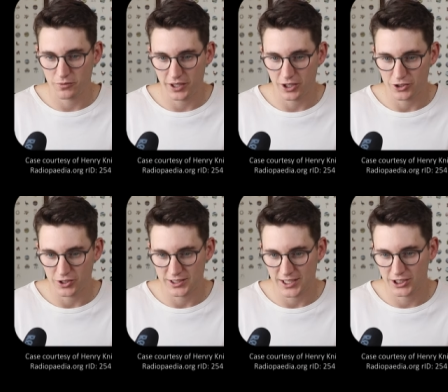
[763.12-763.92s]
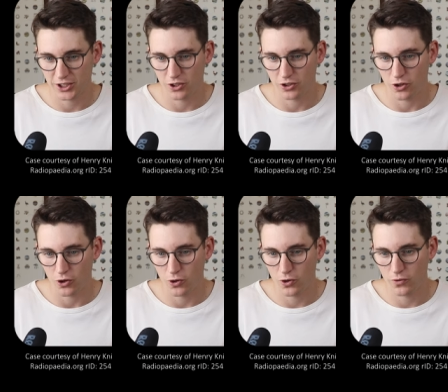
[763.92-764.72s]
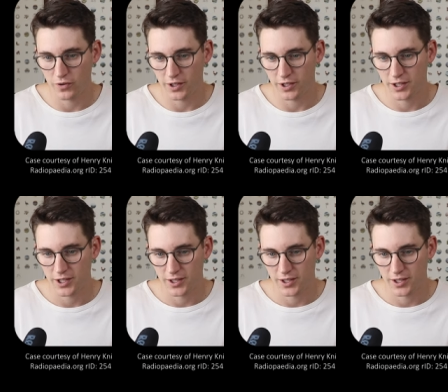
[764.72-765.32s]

pulmonary artery has actually gone over